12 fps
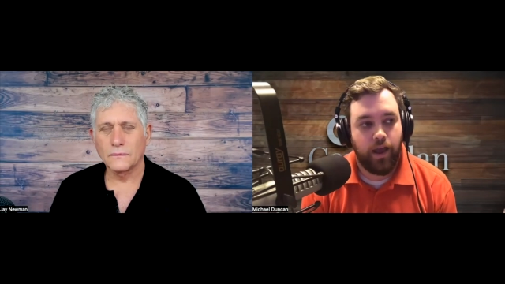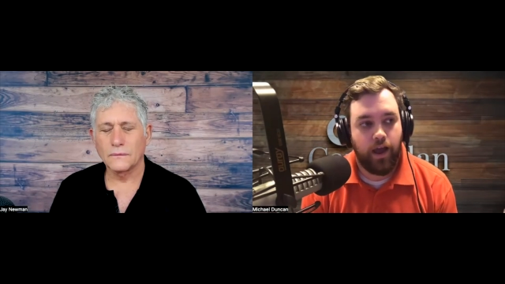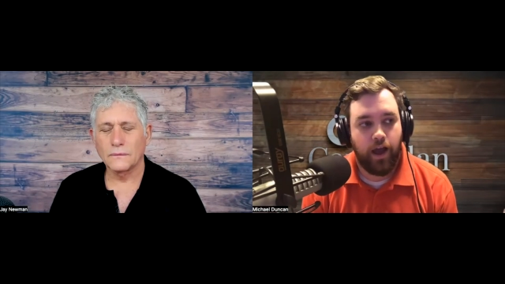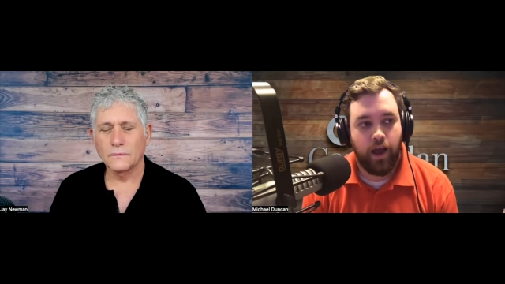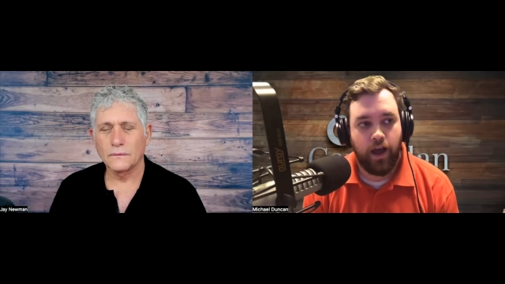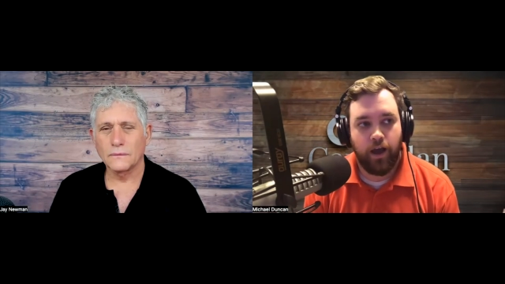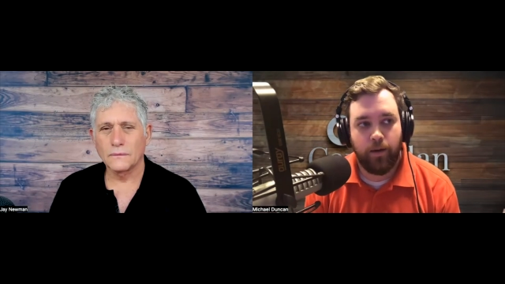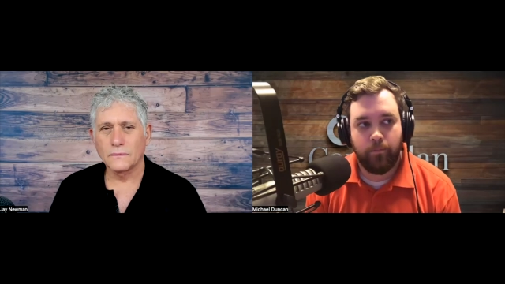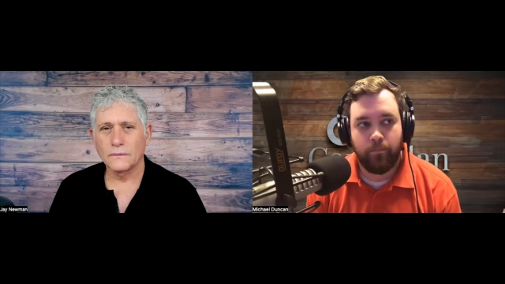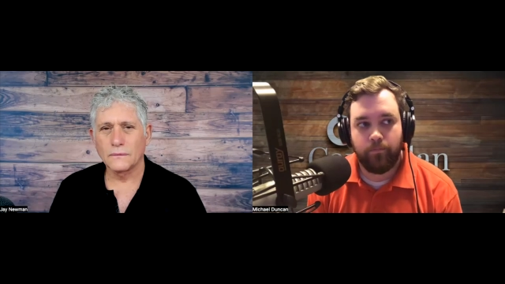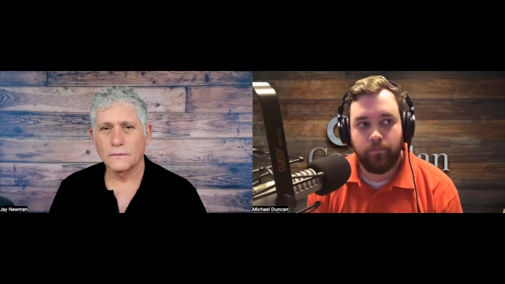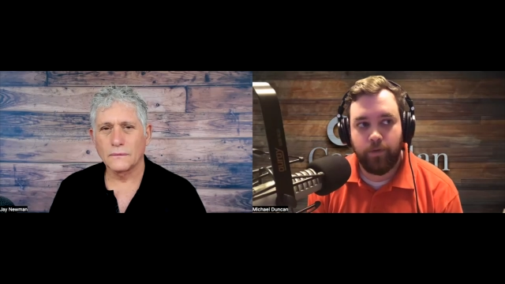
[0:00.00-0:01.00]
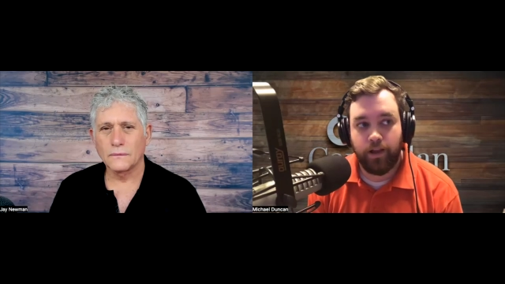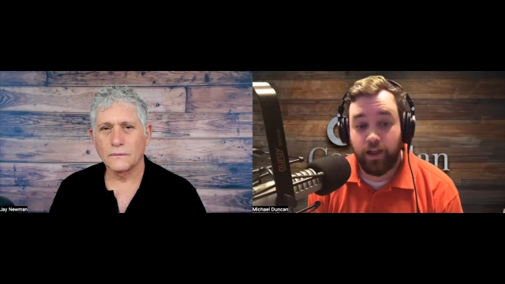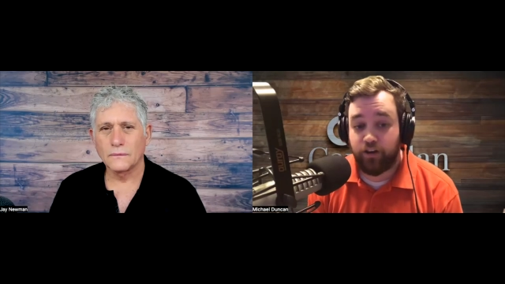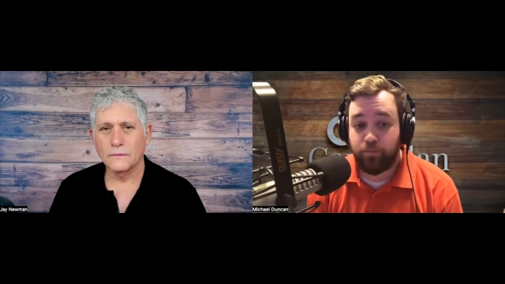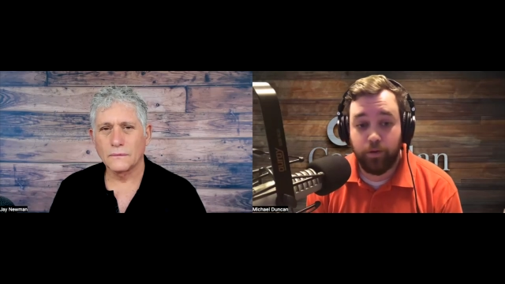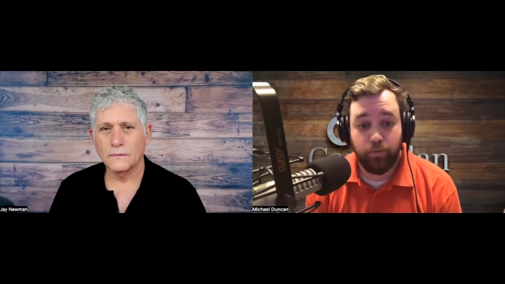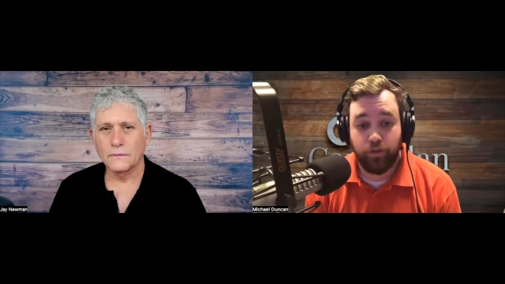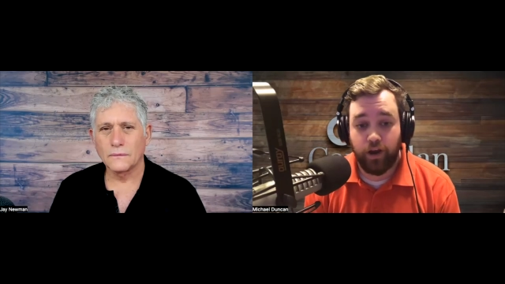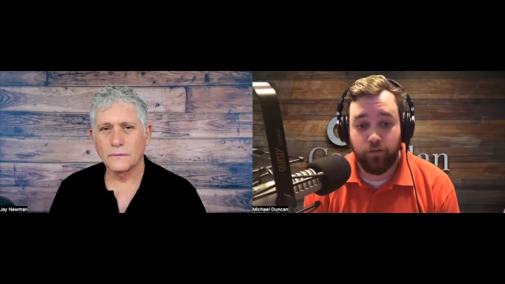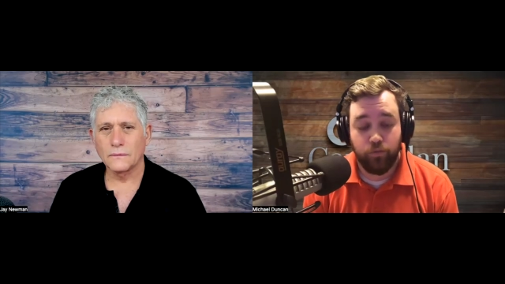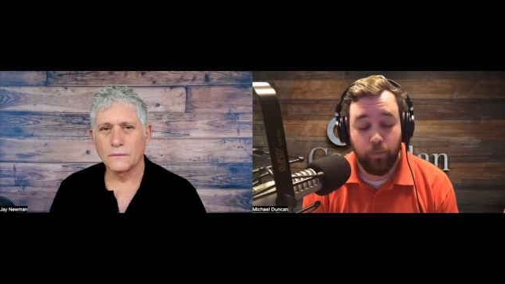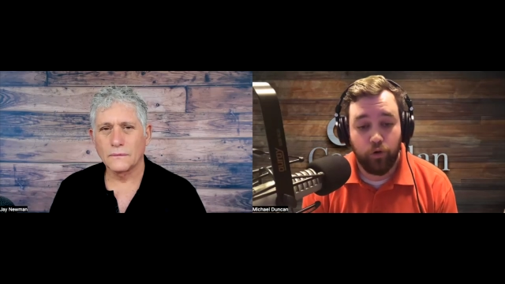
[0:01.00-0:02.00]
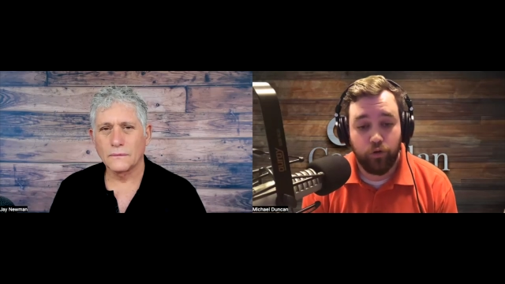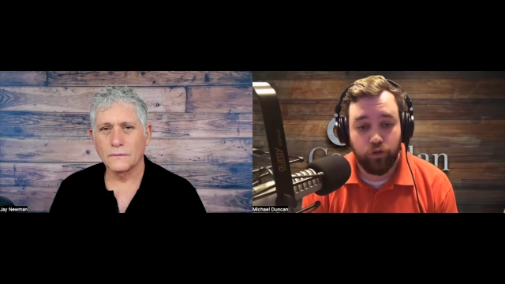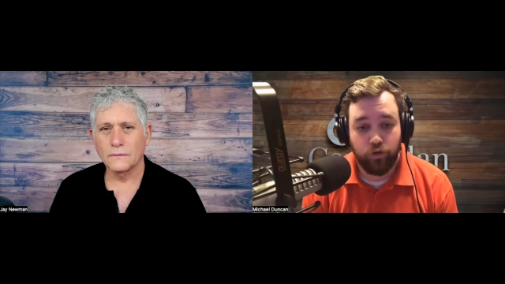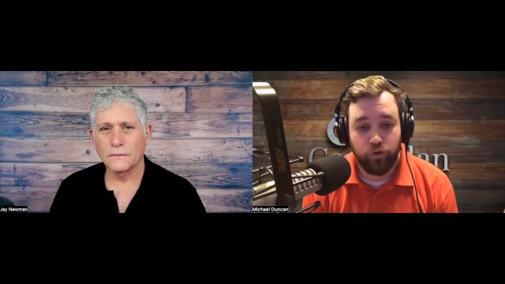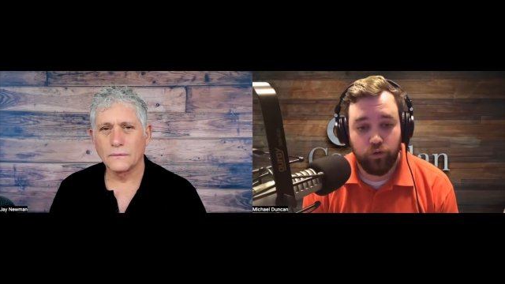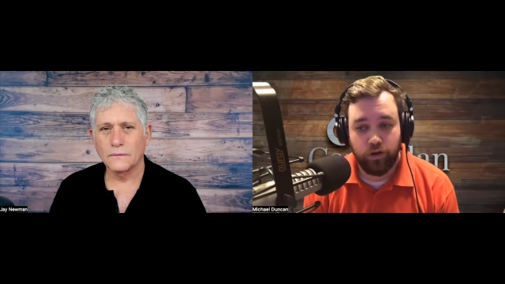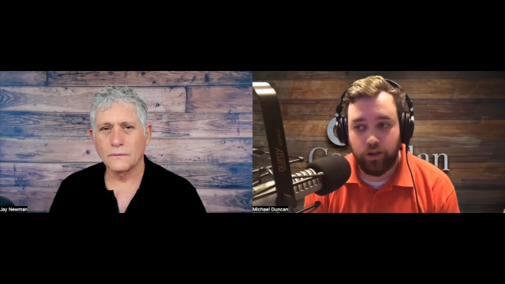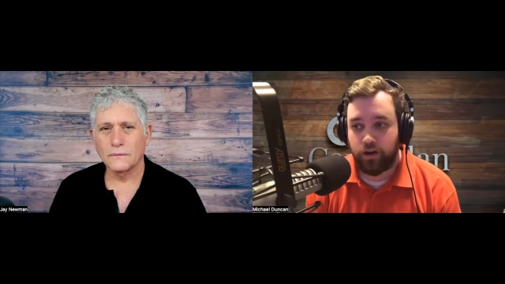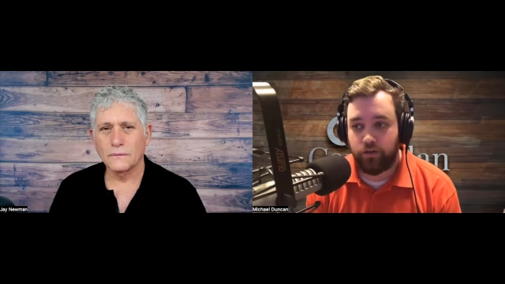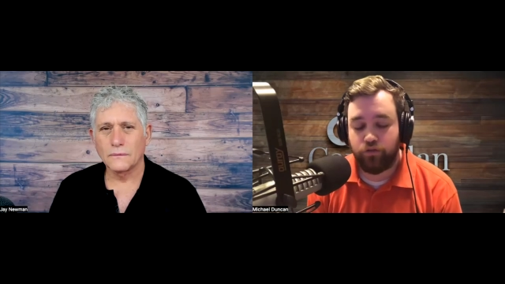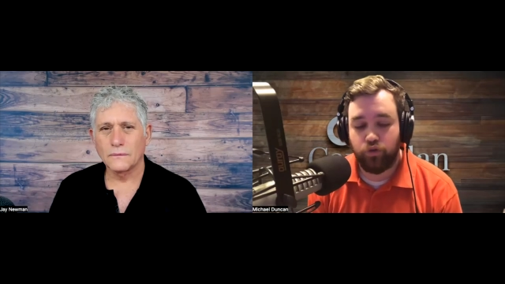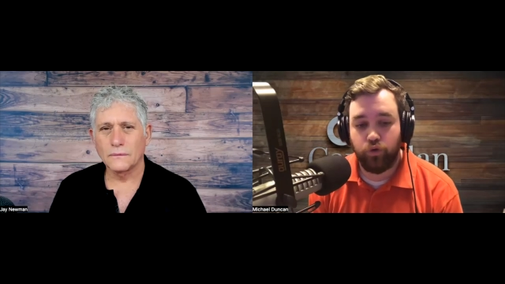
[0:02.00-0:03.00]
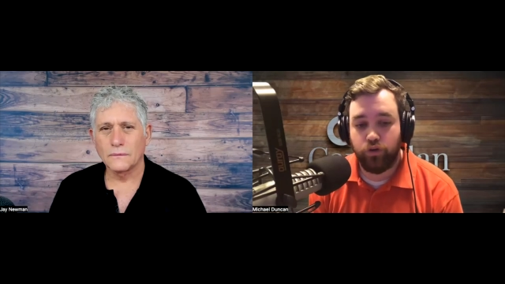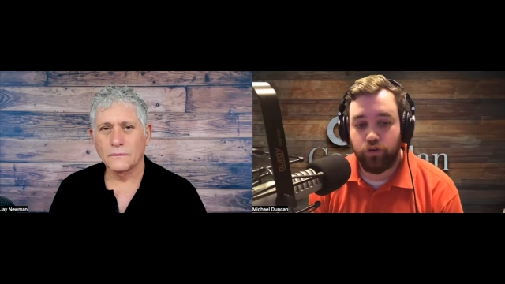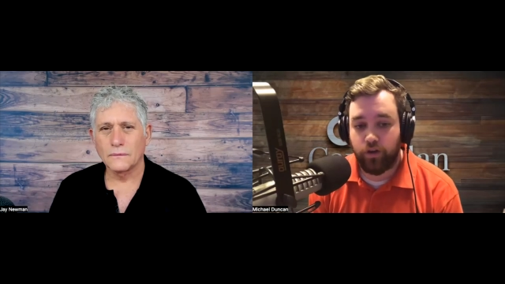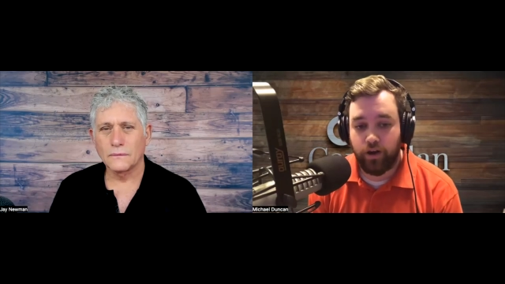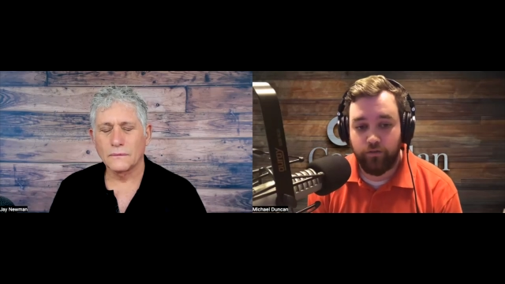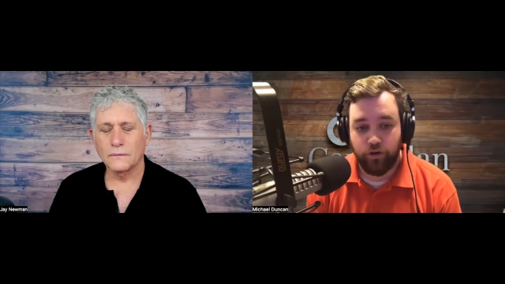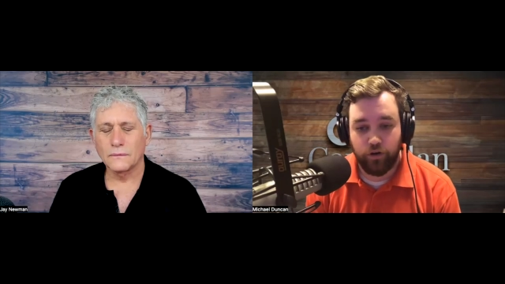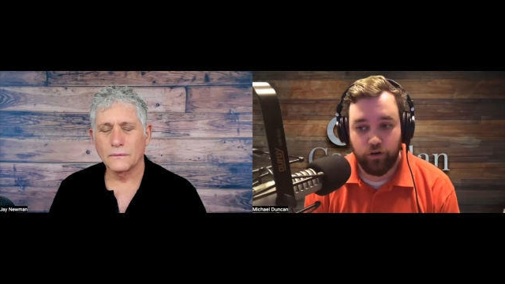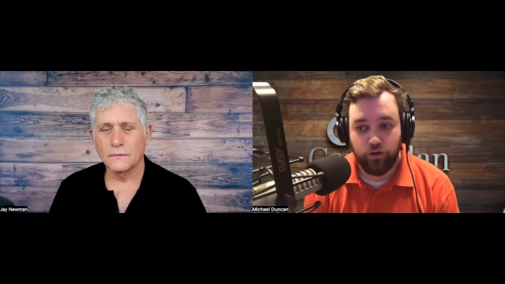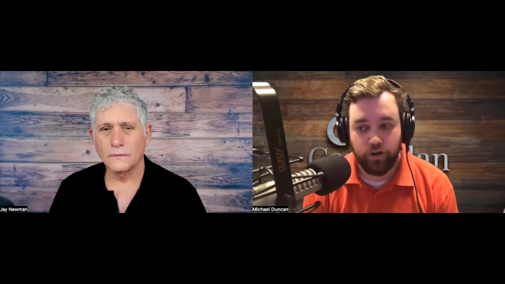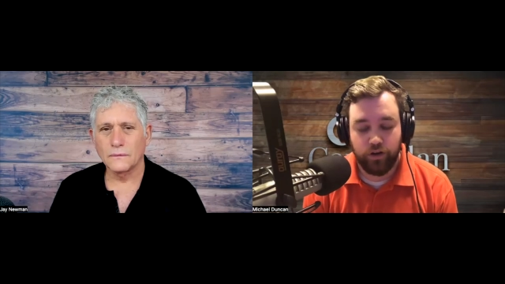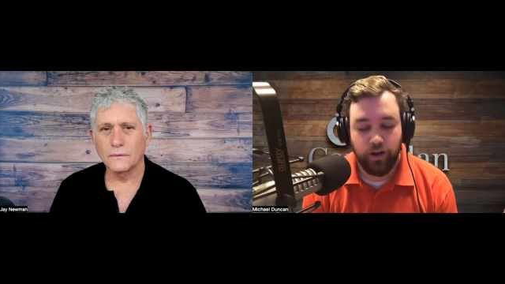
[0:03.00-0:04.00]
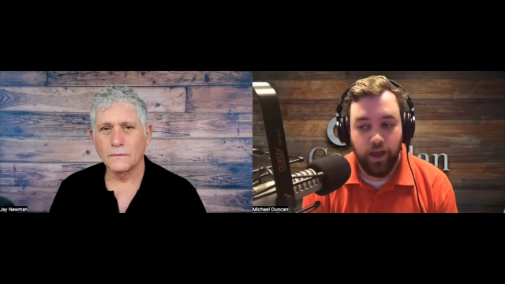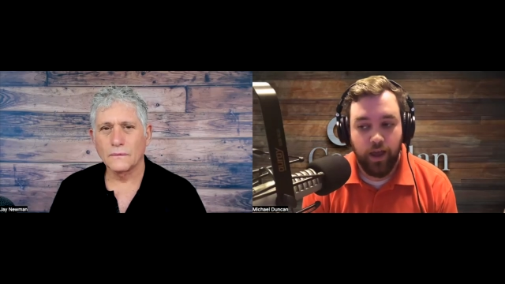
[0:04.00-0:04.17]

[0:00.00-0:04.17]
Speaker 1: um, a lot of people that I've spoken to, and a lot of stories that I've heard, and